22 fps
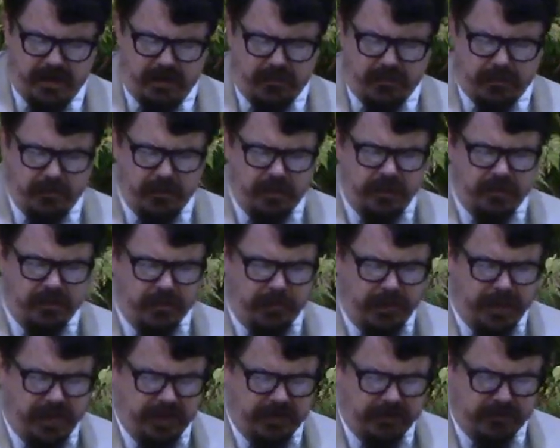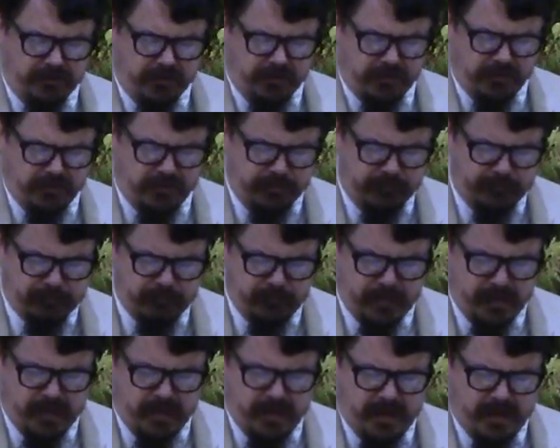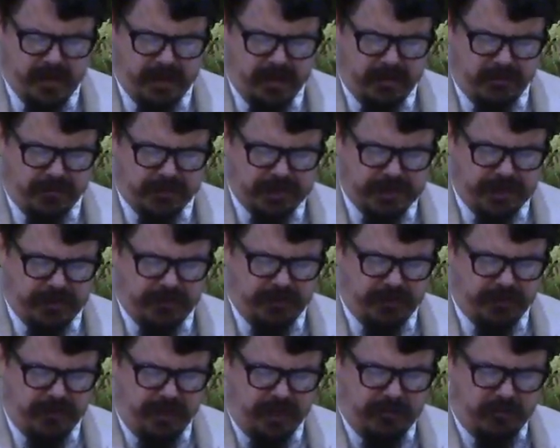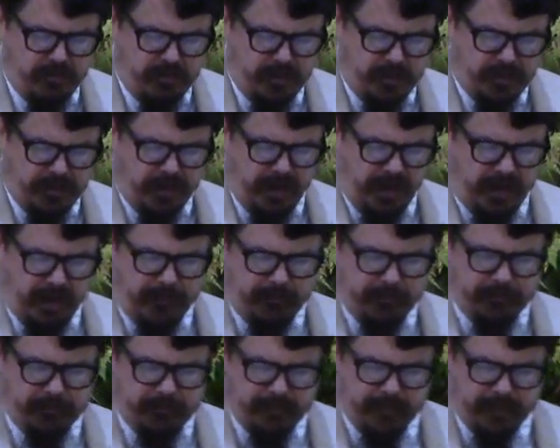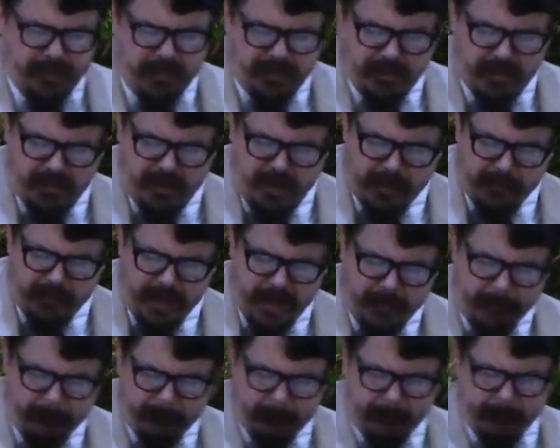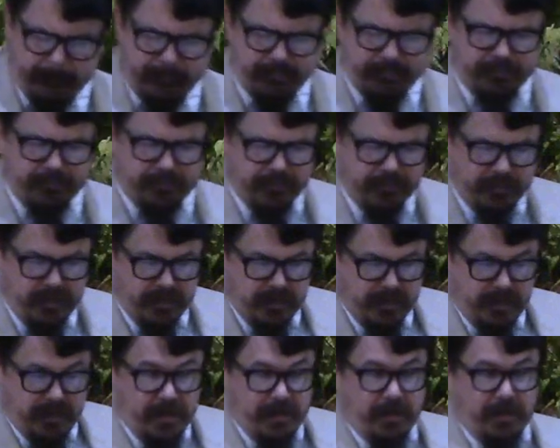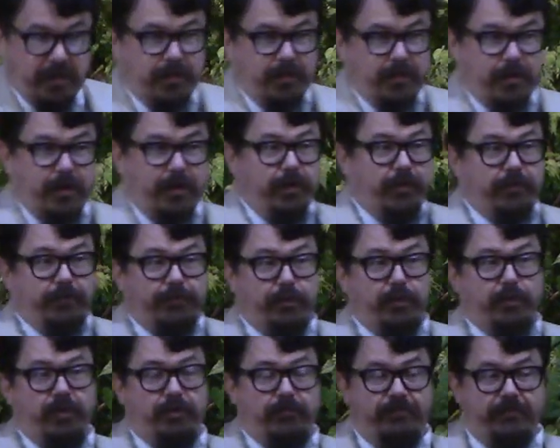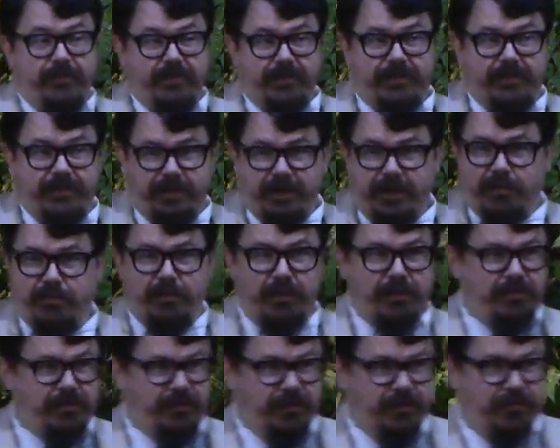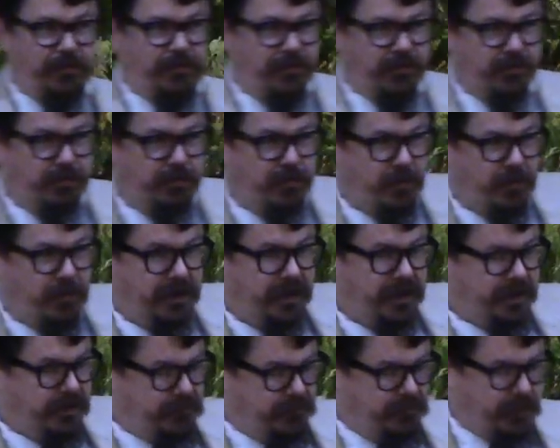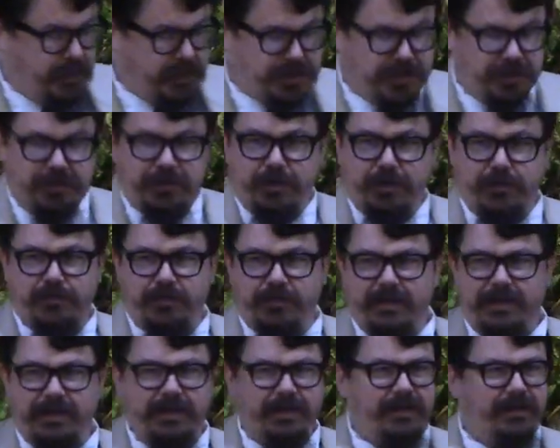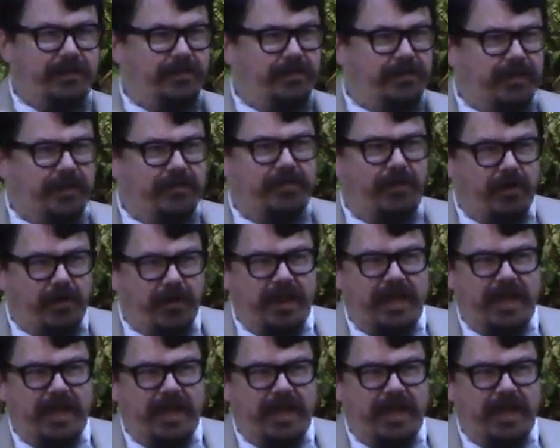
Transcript: and through his apostles. It's in Jesus' name that we pray. Amen. All right, if you are visiting with us this morning, I just want you to know that it is it's our